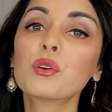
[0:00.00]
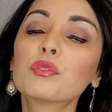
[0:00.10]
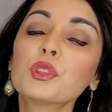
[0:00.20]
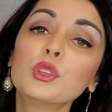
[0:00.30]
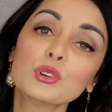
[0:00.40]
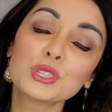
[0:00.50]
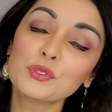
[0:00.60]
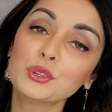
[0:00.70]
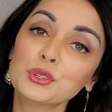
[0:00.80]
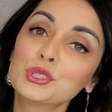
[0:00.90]
For those
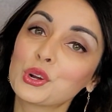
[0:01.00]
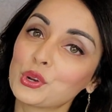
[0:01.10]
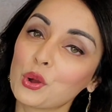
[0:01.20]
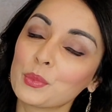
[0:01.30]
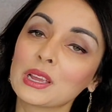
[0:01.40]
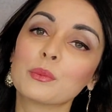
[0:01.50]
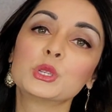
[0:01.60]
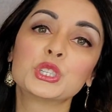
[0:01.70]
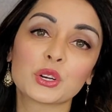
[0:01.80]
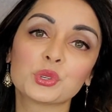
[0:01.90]
of you who don't know me, I'm a
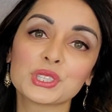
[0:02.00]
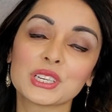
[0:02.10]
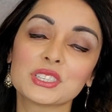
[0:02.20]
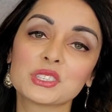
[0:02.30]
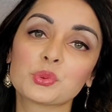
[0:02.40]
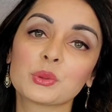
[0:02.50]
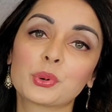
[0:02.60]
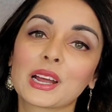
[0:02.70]
general dentist with a